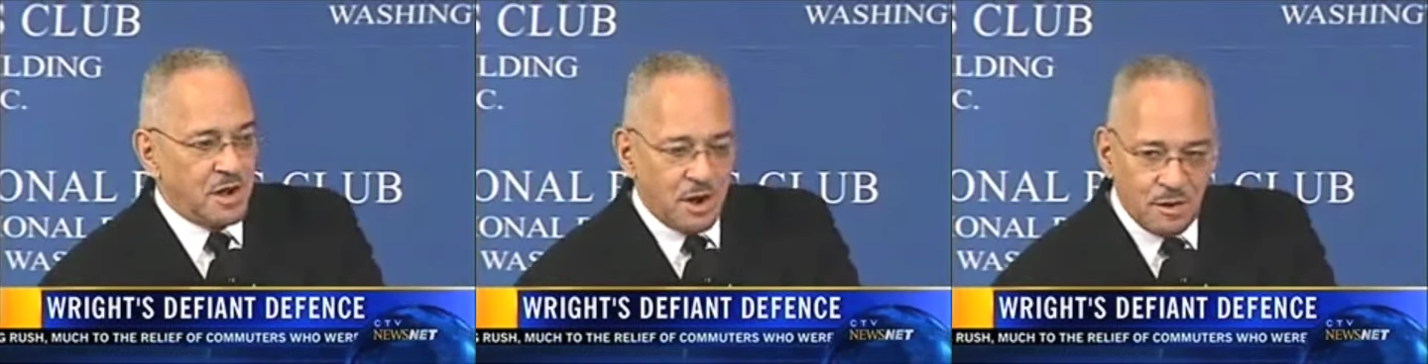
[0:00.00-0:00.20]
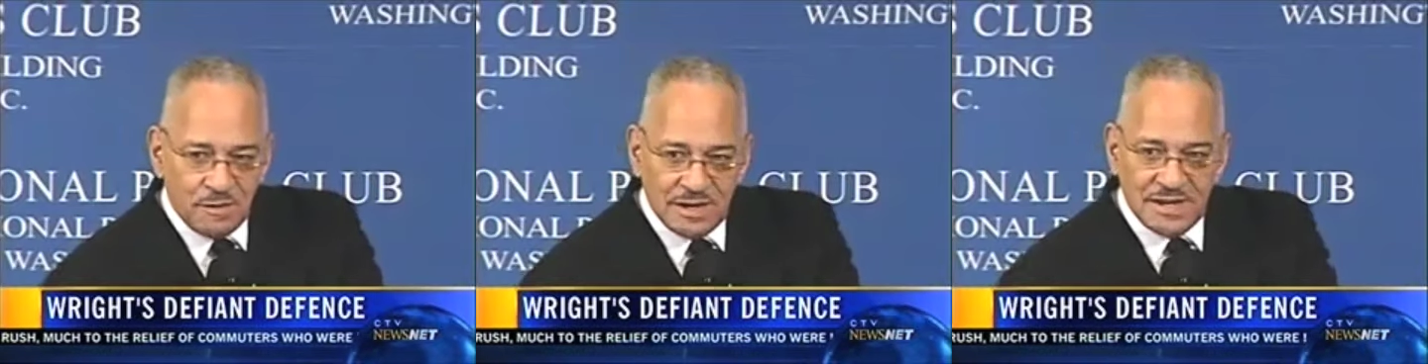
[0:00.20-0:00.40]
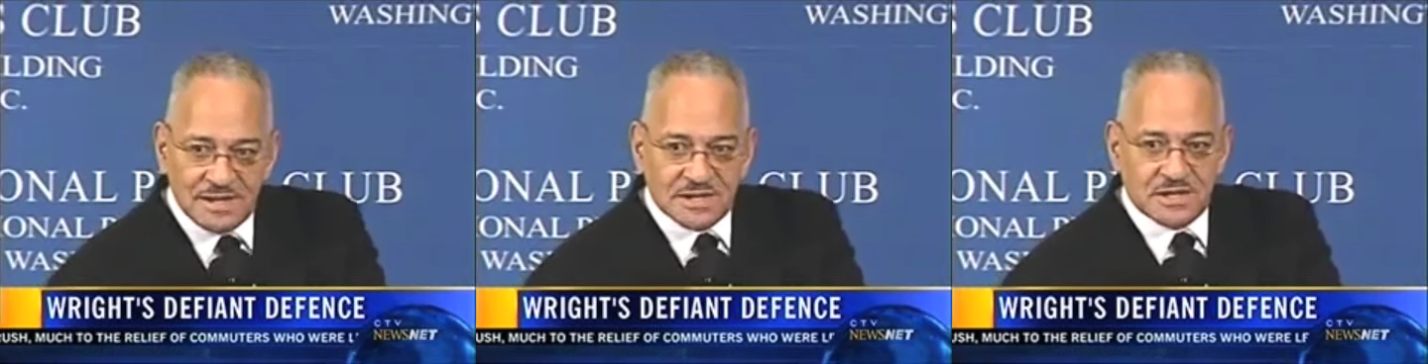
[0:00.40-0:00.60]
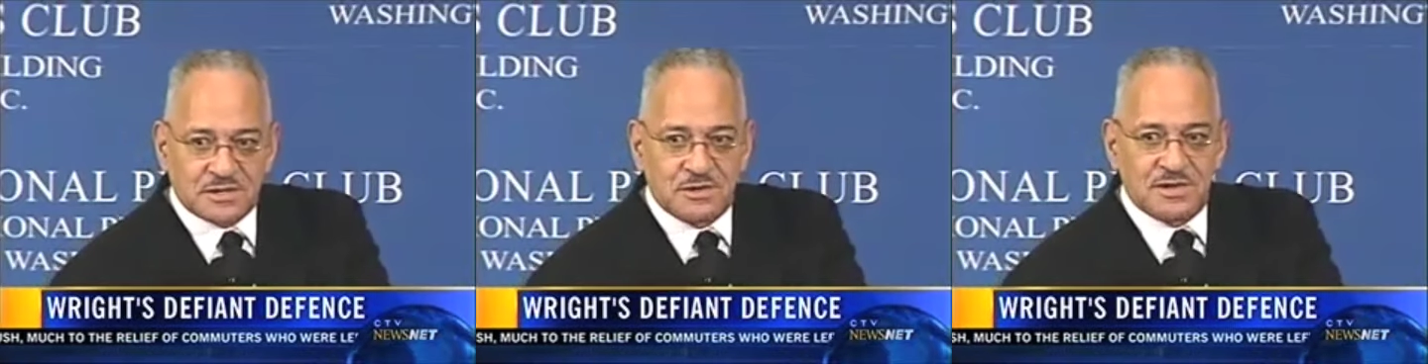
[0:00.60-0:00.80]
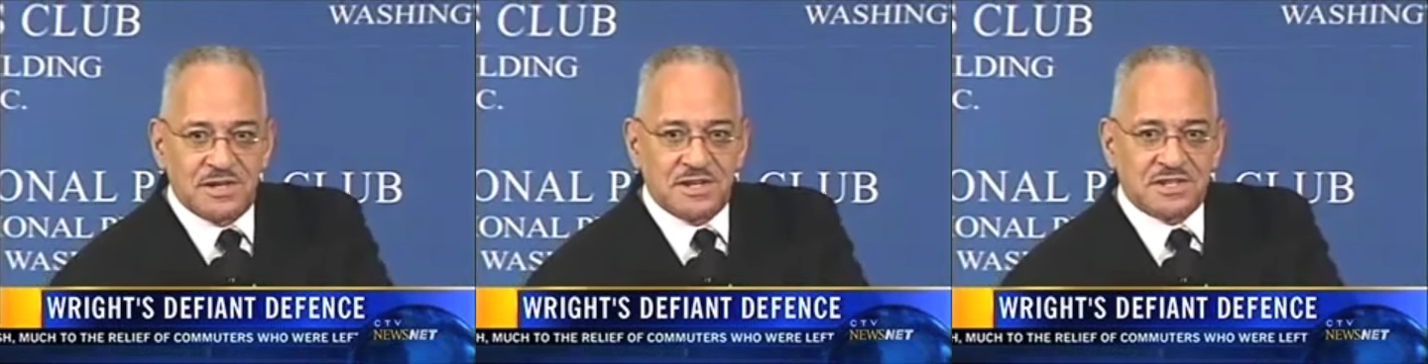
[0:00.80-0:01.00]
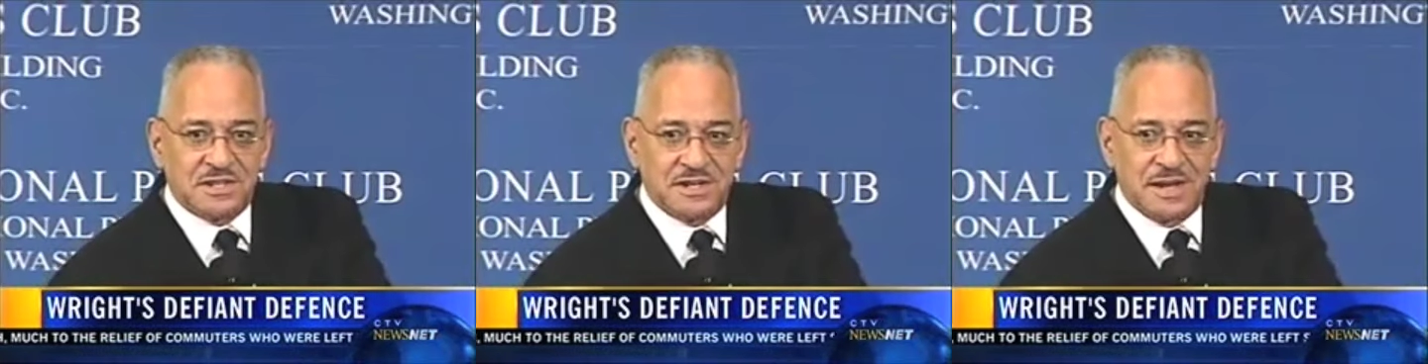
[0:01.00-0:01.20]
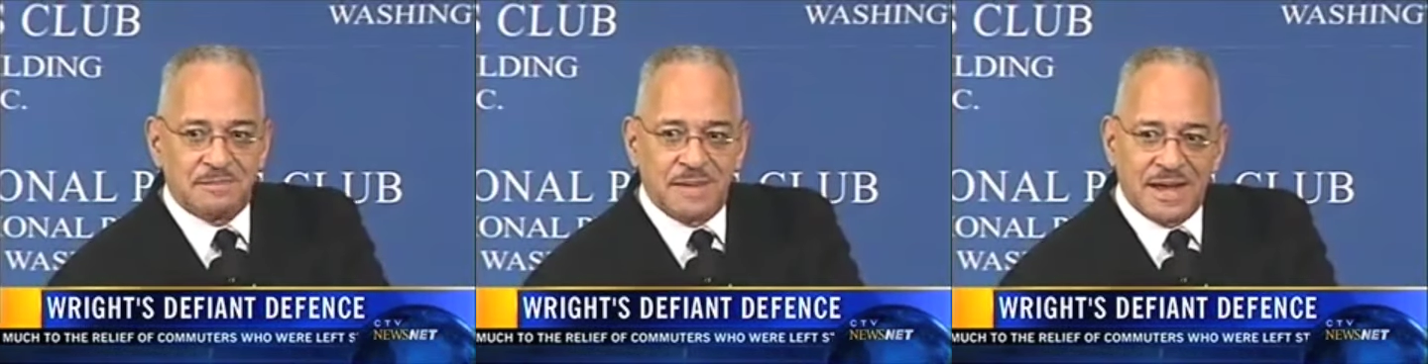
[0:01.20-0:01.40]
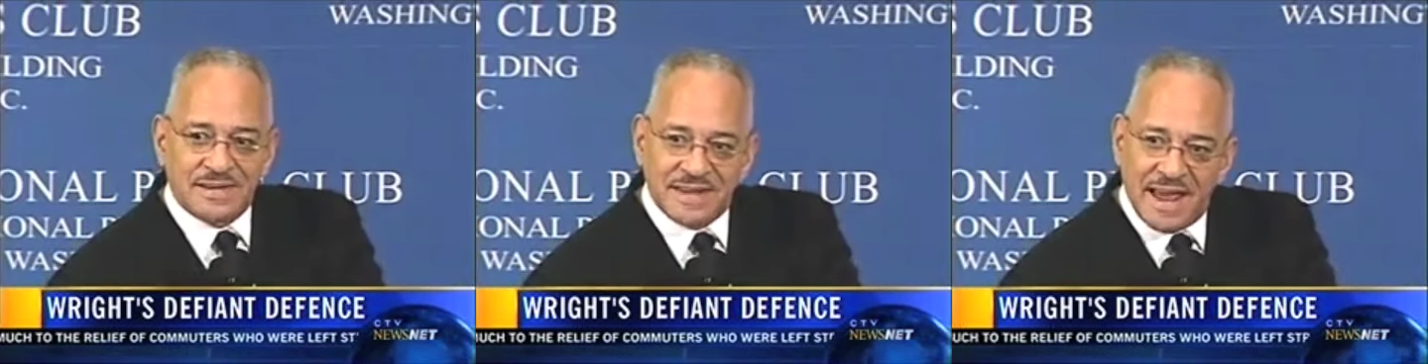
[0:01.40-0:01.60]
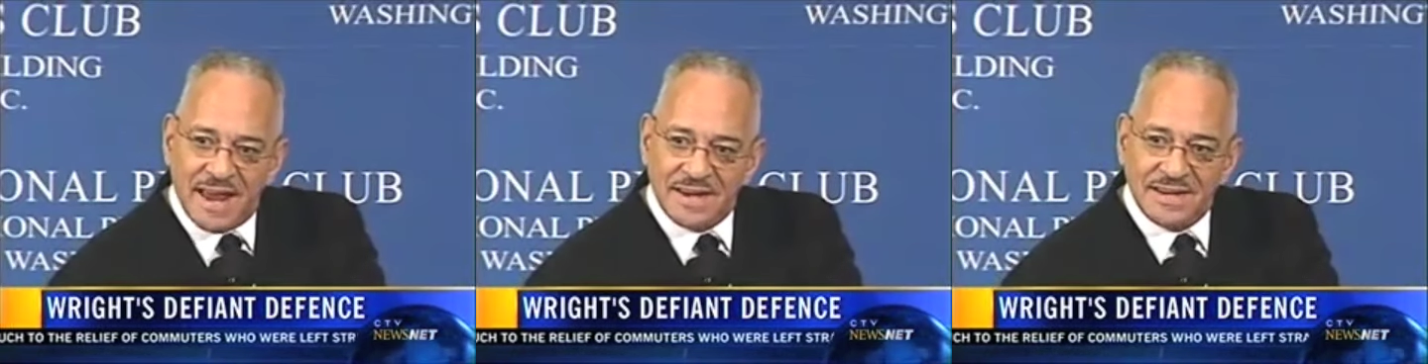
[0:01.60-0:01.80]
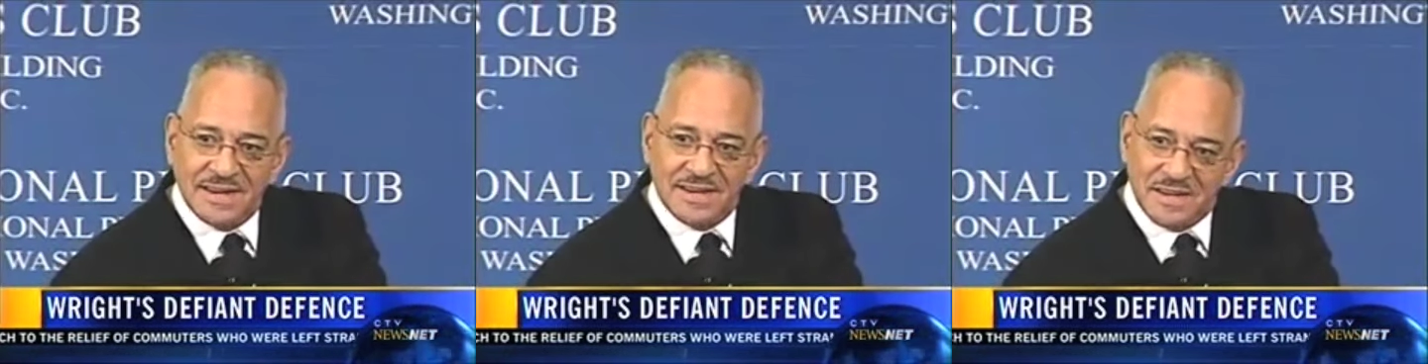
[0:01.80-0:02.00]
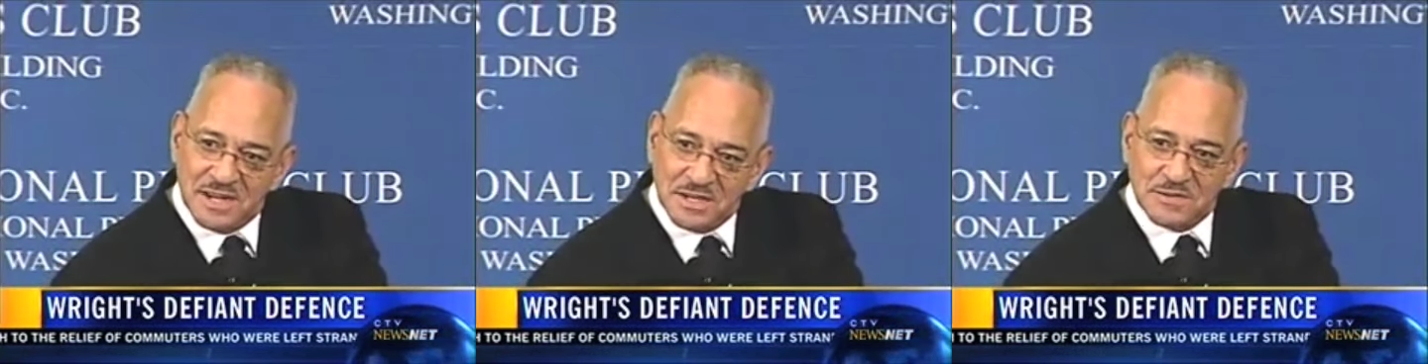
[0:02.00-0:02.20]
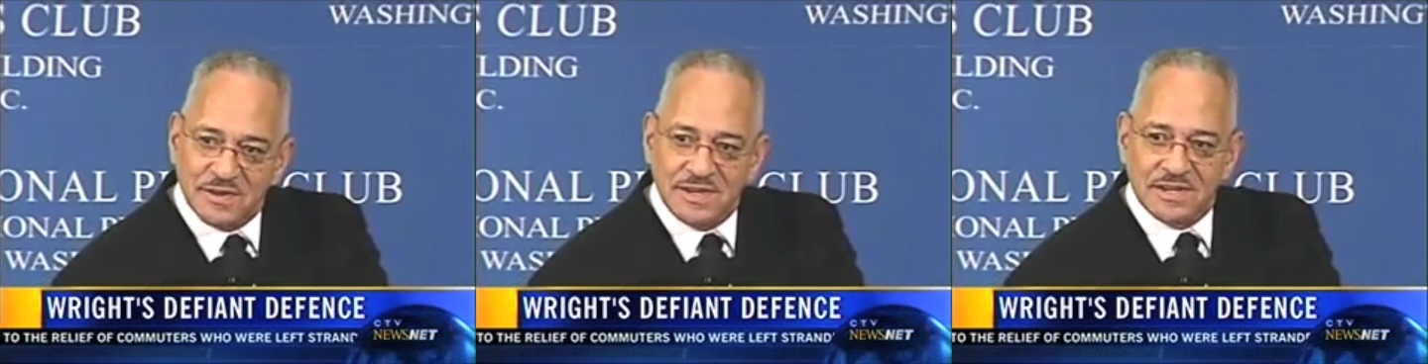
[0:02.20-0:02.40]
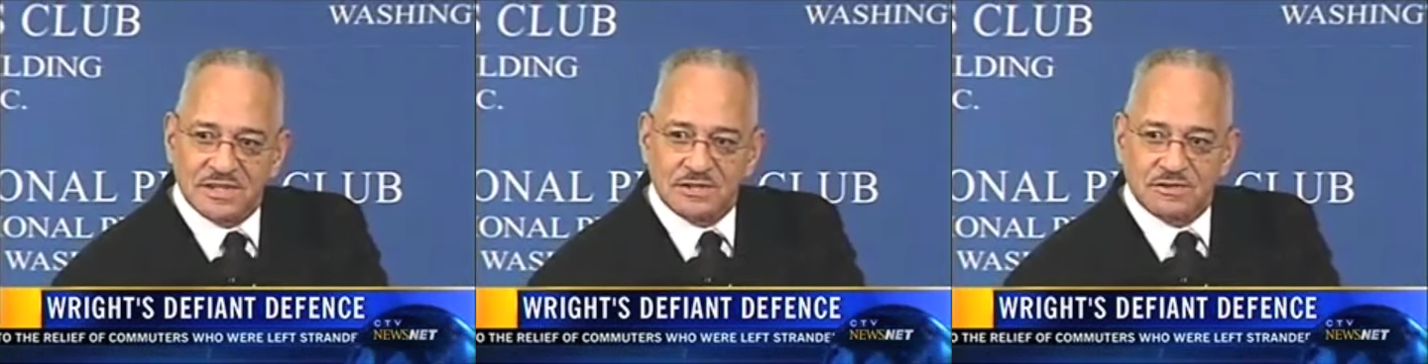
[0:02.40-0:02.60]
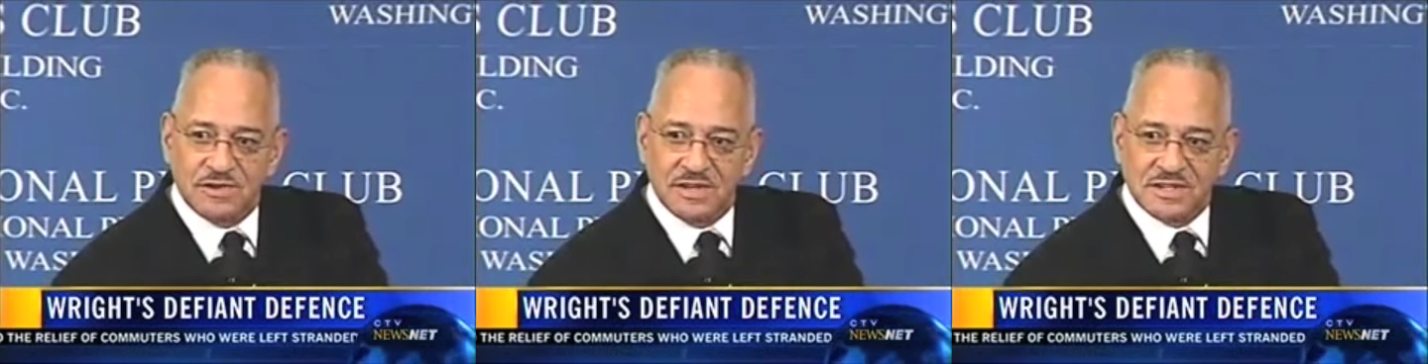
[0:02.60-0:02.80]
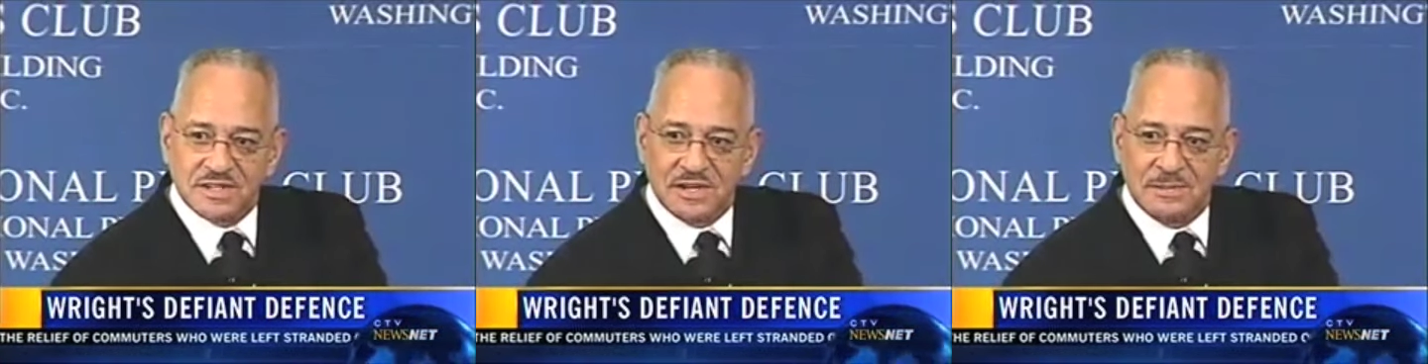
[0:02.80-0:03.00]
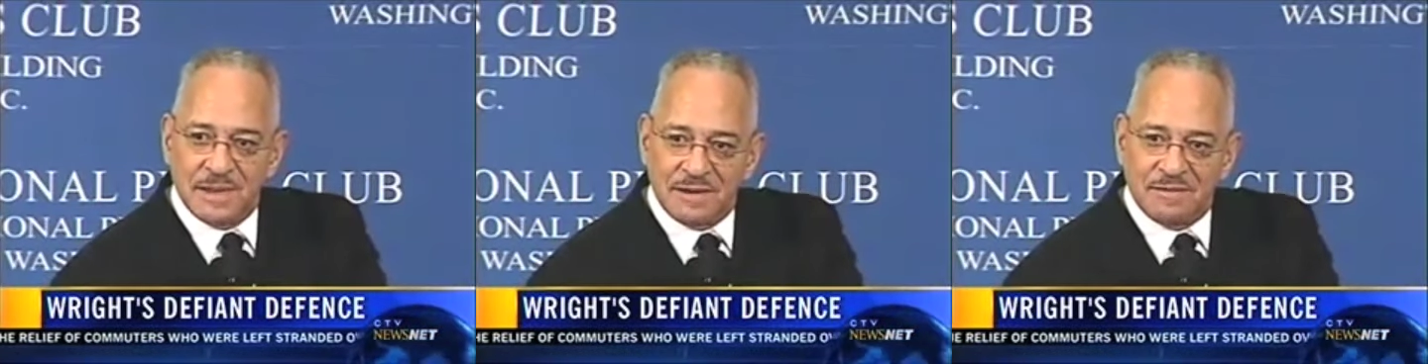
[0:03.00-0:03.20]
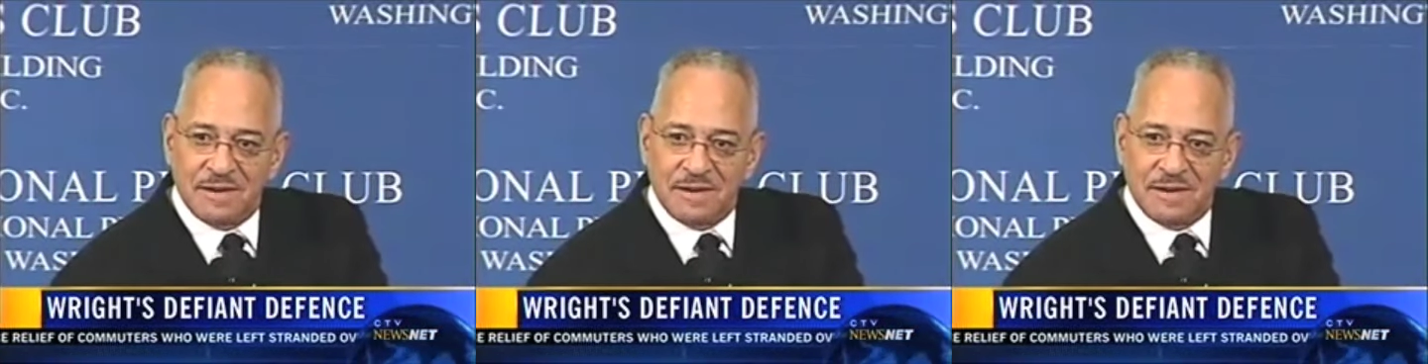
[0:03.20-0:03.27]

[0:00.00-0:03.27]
and her religious tradition and my daddy and his religious tradition